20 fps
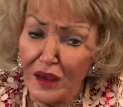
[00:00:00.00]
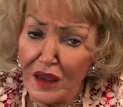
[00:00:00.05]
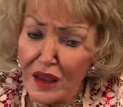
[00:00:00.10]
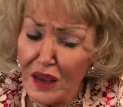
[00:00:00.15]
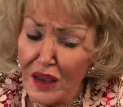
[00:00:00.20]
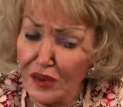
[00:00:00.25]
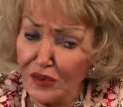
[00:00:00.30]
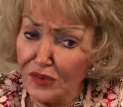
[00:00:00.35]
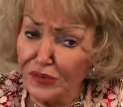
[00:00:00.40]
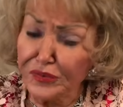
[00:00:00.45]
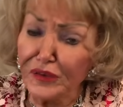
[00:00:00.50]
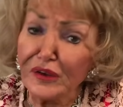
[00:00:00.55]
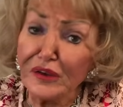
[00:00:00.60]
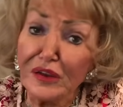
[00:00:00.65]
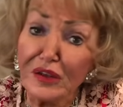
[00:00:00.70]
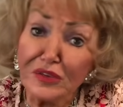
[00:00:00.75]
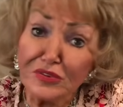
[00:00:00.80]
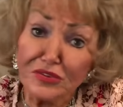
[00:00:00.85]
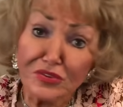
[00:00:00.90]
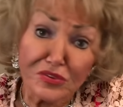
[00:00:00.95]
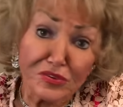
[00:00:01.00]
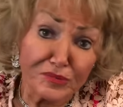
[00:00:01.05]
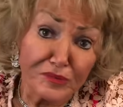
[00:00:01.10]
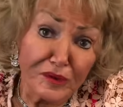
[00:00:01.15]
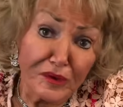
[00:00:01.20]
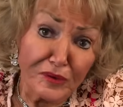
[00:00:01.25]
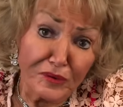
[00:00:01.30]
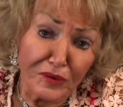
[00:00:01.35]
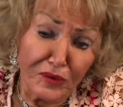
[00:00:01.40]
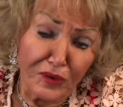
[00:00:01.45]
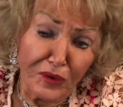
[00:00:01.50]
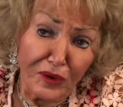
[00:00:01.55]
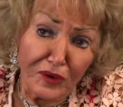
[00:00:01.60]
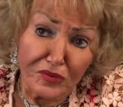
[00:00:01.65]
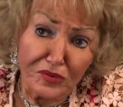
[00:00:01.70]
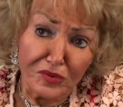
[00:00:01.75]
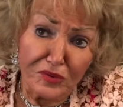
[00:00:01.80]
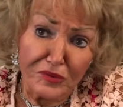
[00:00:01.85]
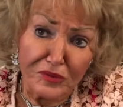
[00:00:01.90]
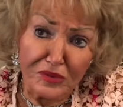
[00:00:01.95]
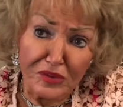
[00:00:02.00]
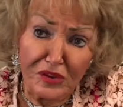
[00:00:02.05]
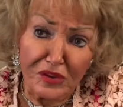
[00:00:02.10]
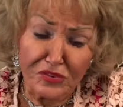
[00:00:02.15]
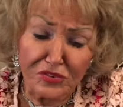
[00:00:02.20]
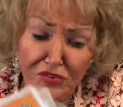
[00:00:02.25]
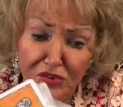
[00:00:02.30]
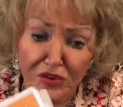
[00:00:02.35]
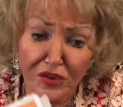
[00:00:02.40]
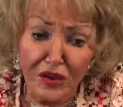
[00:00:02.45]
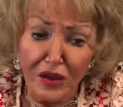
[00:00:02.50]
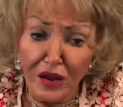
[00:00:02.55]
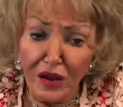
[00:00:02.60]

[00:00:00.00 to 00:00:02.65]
and your finances may require some attention.